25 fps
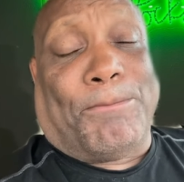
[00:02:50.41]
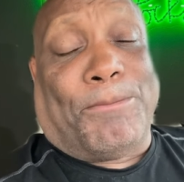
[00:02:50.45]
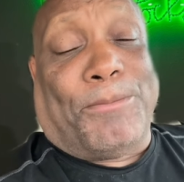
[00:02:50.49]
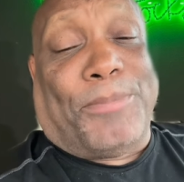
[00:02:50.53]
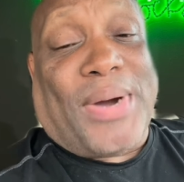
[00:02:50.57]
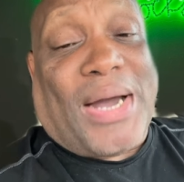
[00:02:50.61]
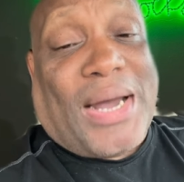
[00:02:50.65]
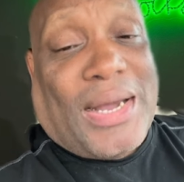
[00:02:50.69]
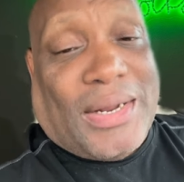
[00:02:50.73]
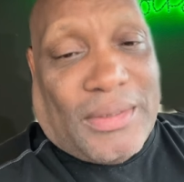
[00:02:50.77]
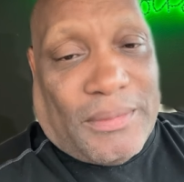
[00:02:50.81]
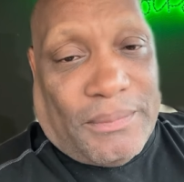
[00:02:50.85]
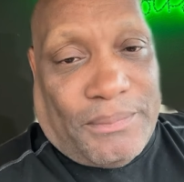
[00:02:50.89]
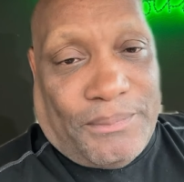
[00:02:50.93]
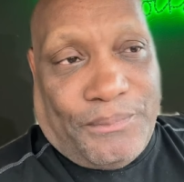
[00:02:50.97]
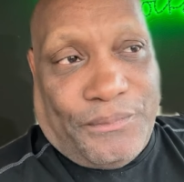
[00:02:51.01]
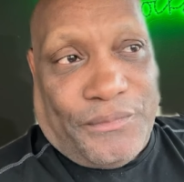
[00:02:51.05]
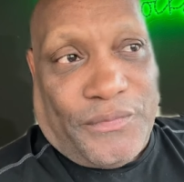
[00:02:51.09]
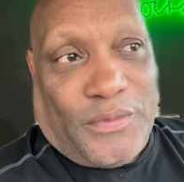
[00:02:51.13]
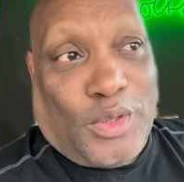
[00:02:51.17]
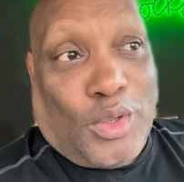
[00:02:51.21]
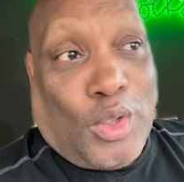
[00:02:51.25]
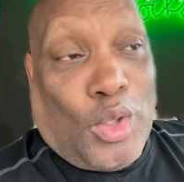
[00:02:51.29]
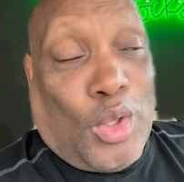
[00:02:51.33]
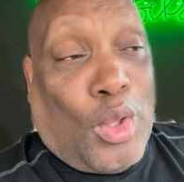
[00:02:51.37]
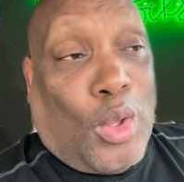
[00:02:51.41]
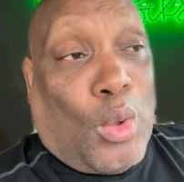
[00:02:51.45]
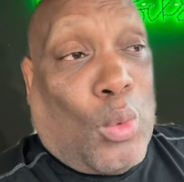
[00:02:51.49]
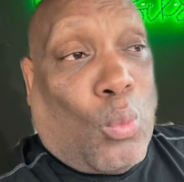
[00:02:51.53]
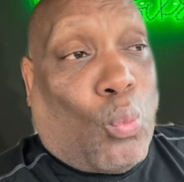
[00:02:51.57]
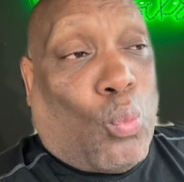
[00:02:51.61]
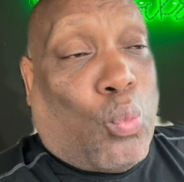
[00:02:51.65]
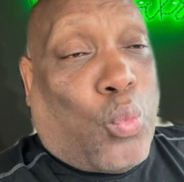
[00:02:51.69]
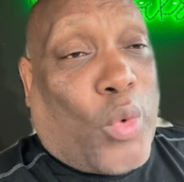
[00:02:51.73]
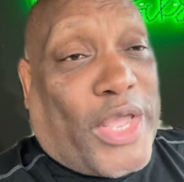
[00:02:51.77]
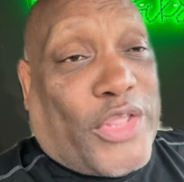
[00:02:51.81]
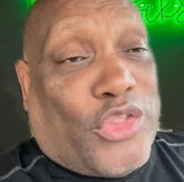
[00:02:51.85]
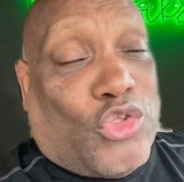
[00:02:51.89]
But
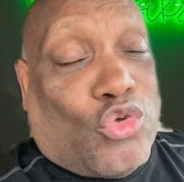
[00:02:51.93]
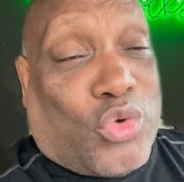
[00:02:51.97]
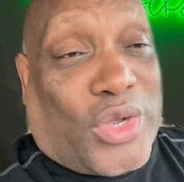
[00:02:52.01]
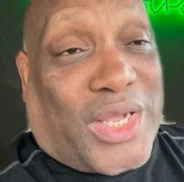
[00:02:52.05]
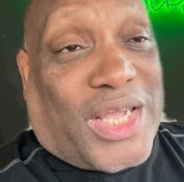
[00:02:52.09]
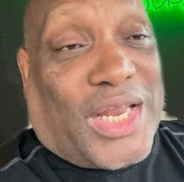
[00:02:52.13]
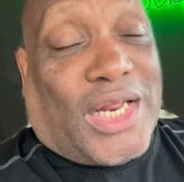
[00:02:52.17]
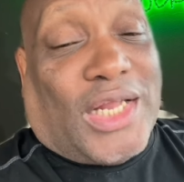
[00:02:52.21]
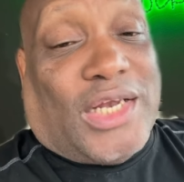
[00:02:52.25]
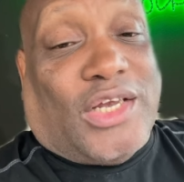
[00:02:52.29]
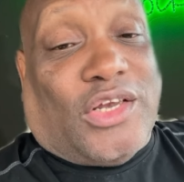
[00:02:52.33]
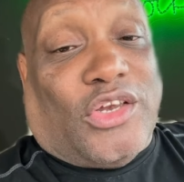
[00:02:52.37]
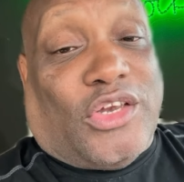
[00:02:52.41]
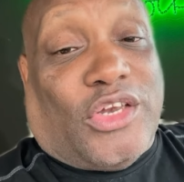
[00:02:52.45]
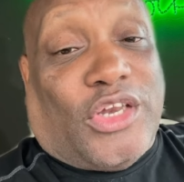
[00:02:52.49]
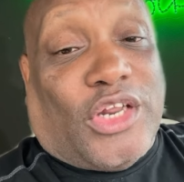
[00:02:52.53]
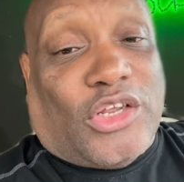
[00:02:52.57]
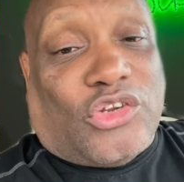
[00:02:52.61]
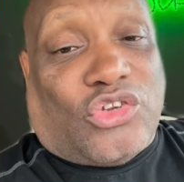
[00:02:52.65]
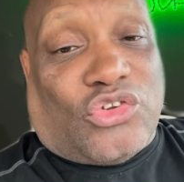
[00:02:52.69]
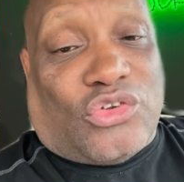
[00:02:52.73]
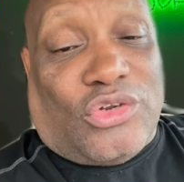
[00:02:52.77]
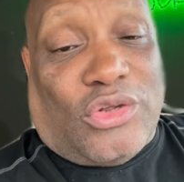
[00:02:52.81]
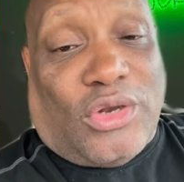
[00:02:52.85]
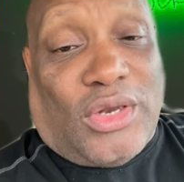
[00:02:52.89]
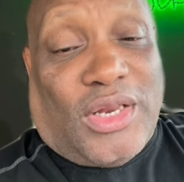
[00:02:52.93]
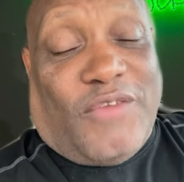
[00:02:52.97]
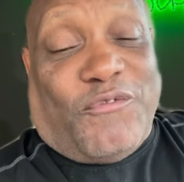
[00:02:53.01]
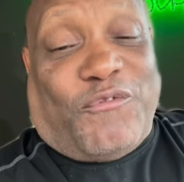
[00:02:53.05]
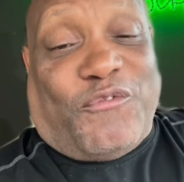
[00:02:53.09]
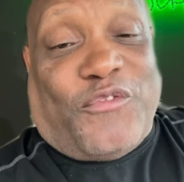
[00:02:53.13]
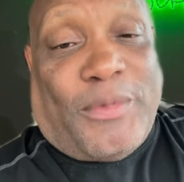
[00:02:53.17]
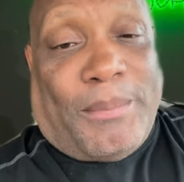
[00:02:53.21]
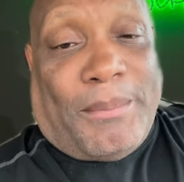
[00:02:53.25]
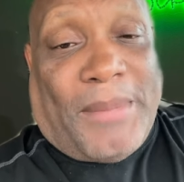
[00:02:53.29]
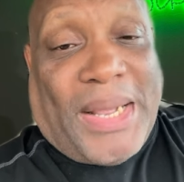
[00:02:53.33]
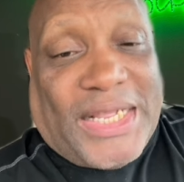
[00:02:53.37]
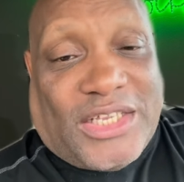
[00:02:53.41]
when you get additional
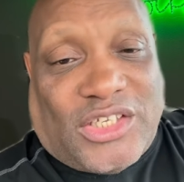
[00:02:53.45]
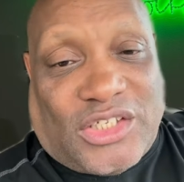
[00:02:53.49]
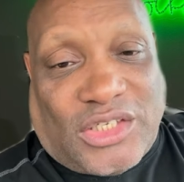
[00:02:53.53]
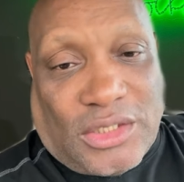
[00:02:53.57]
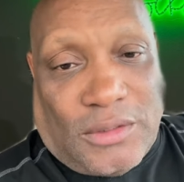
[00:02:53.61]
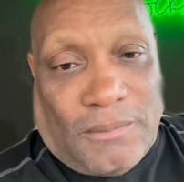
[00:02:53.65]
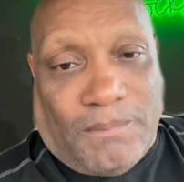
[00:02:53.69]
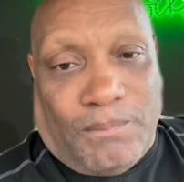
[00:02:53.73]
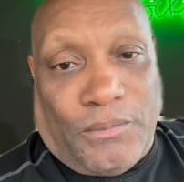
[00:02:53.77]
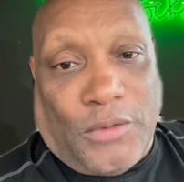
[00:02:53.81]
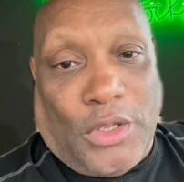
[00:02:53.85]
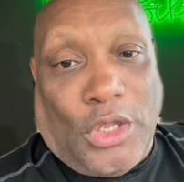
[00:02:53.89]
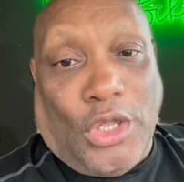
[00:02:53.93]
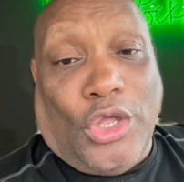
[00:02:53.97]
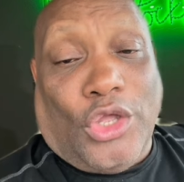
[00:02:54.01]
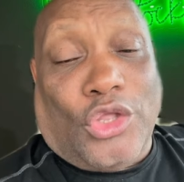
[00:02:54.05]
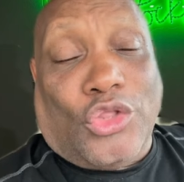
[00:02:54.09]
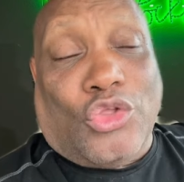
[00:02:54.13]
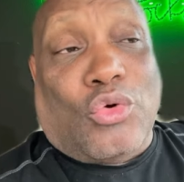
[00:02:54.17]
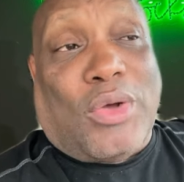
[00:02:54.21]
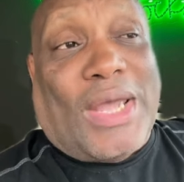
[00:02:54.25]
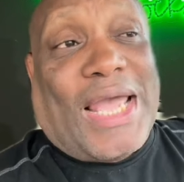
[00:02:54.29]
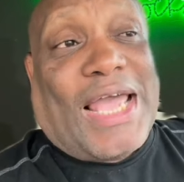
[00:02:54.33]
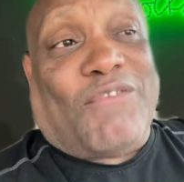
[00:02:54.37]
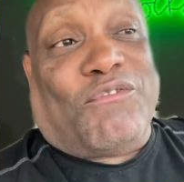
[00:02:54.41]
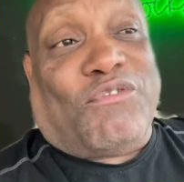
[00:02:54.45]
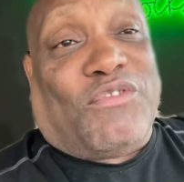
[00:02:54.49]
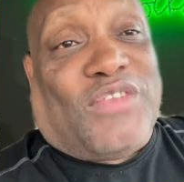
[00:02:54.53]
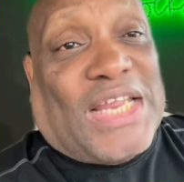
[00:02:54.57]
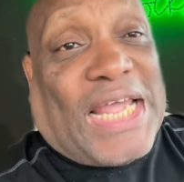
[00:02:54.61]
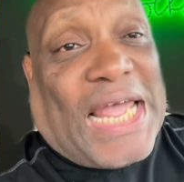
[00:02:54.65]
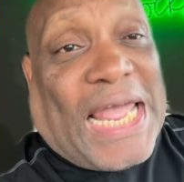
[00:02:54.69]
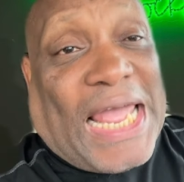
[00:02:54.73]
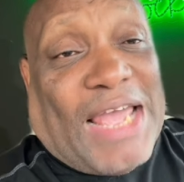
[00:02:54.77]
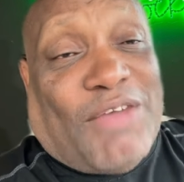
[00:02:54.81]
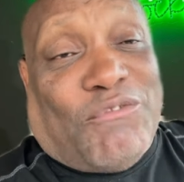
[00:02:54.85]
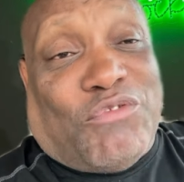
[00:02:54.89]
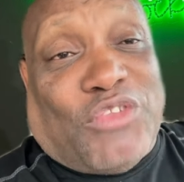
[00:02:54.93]
information, you have
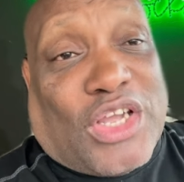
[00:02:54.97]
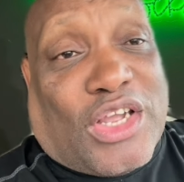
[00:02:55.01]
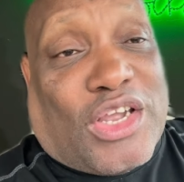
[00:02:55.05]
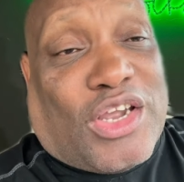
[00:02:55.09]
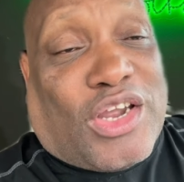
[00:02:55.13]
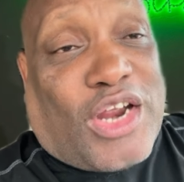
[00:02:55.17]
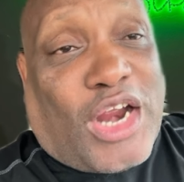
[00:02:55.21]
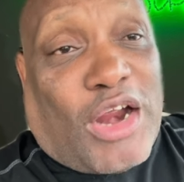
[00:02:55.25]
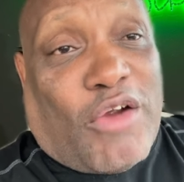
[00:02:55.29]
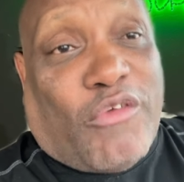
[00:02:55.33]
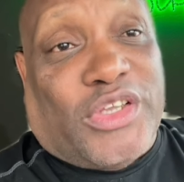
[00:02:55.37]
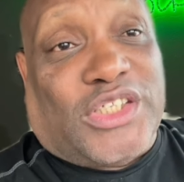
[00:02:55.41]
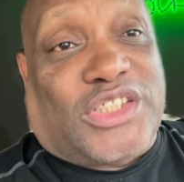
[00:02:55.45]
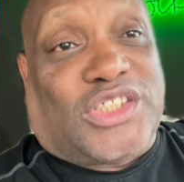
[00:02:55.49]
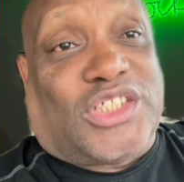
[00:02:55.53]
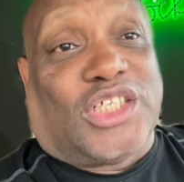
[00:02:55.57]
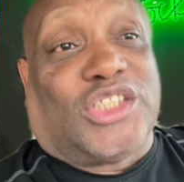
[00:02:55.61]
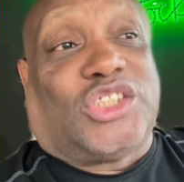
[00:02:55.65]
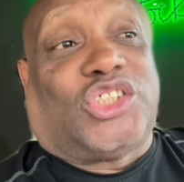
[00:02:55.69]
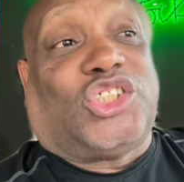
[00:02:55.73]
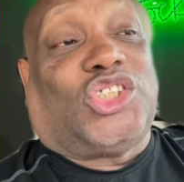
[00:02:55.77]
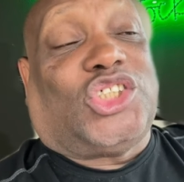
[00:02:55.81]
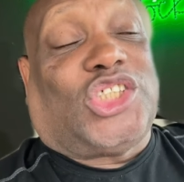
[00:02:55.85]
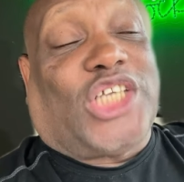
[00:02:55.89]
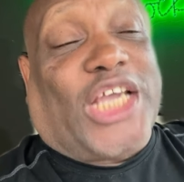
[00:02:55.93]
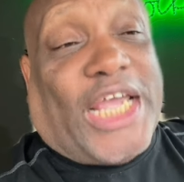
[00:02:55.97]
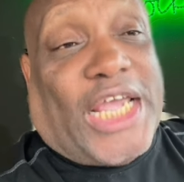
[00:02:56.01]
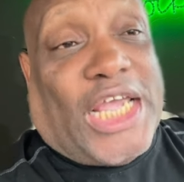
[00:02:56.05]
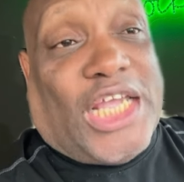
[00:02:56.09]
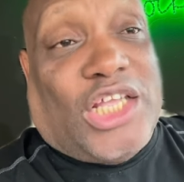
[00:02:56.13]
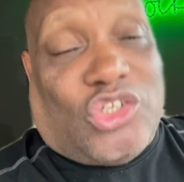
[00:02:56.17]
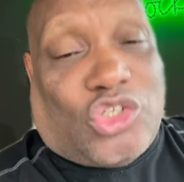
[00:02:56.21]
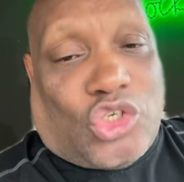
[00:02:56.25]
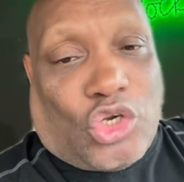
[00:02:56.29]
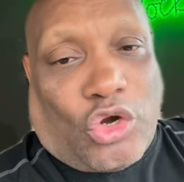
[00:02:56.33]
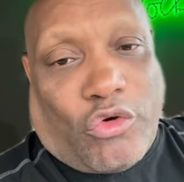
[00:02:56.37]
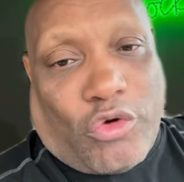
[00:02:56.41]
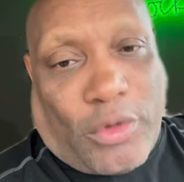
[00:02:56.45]
to have the courage to
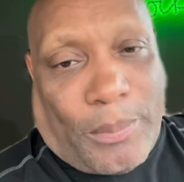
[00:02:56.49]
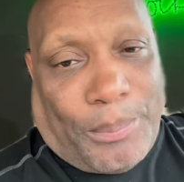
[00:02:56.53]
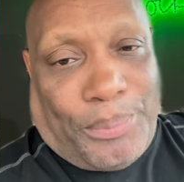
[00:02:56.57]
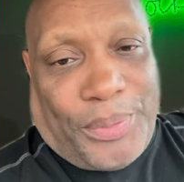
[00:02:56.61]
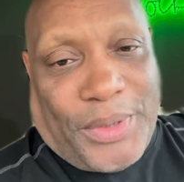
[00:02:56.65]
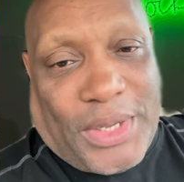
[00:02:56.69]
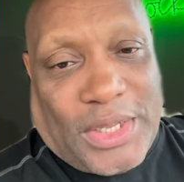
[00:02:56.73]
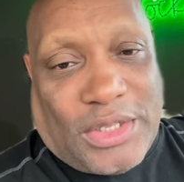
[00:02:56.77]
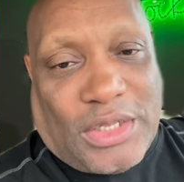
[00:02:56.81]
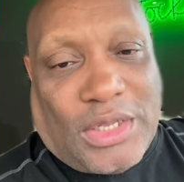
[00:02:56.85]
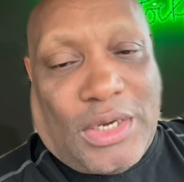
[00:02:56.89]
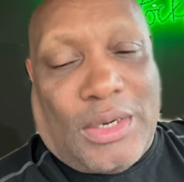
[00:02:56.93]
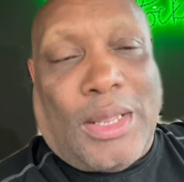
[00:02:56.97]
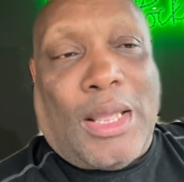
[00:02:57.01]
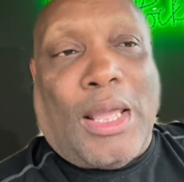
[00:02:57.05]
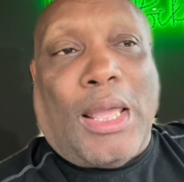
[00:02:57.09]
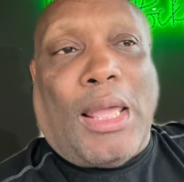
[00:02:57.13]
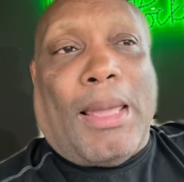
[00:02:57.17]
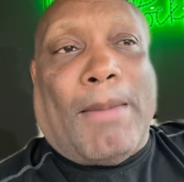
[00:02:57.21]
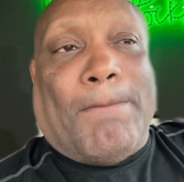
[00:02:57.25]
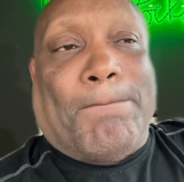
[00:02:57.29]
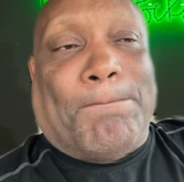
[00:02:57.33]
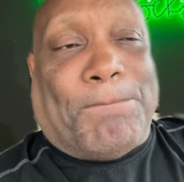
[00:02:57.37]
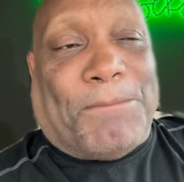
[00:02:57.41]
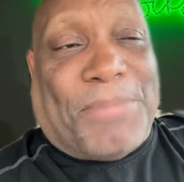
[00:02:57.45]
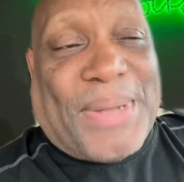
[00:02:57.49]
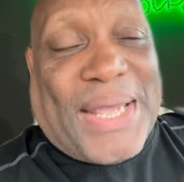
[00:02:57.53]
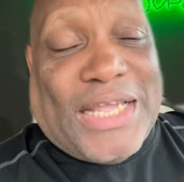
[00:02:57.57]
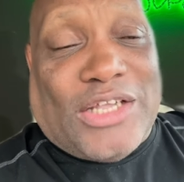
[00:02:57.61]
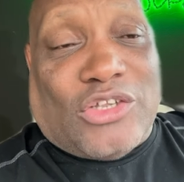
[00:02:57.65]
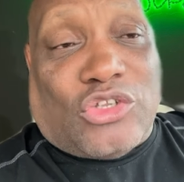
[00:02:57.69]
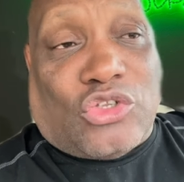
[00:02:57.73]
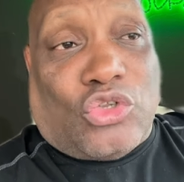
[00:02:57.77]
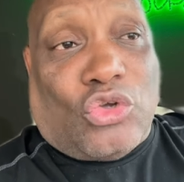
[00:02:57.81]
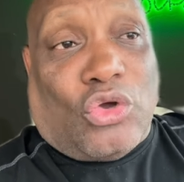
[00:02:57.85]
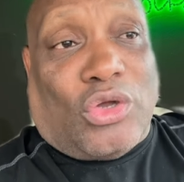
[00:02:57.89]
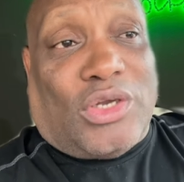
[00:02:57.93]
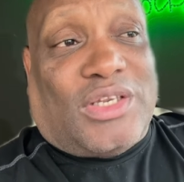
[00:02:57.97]
change your opinion
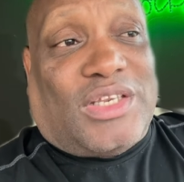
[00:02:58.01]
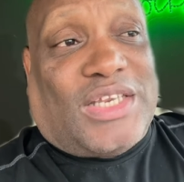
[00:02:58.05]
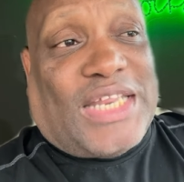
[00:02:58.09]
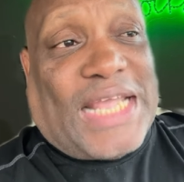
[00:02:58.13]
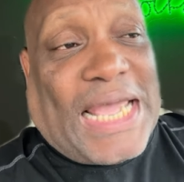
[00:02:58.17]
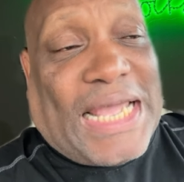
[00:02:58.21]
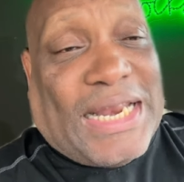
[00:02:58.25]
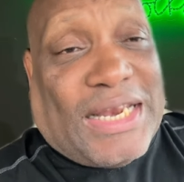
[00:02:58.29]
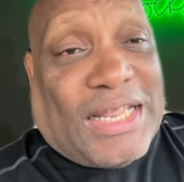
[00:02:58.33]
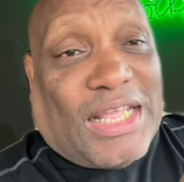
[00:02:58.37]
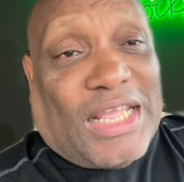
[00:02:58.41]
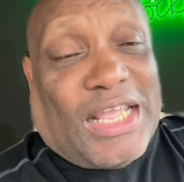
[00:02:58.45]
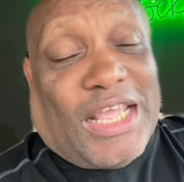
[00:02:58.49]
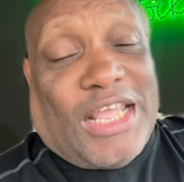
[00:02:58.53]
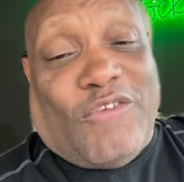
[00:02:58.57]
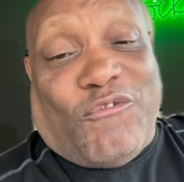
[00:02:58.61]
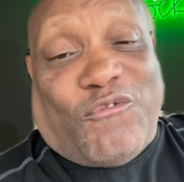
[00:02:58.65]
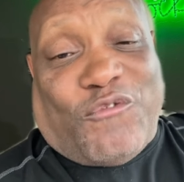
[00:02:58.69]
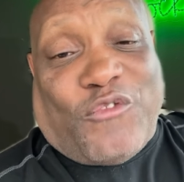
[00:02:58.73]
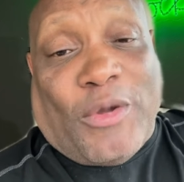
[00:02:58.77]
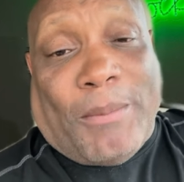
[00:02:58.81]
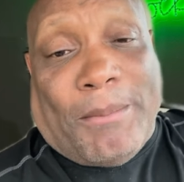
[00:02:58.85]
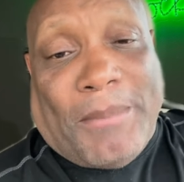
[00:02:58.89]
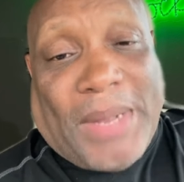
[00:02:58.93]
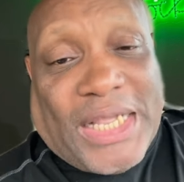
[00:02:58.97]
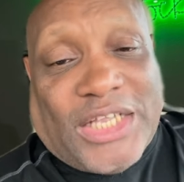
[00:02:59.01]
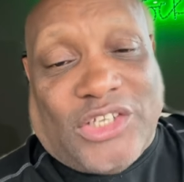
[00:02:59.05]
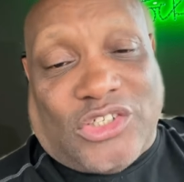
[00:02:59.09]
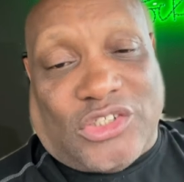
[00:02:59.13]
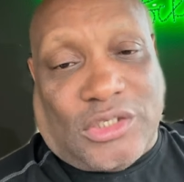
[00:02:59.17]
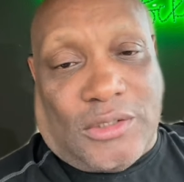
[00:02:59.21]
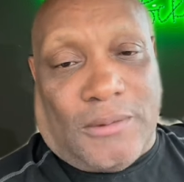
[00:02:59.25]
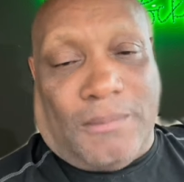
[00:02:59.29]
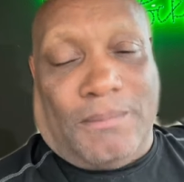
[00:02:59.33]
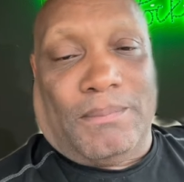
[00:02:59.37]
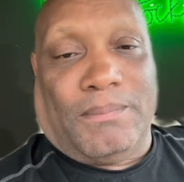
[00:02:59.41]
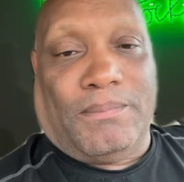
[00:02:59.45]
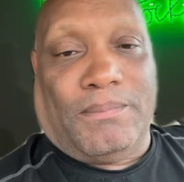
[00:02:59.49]
based on that information.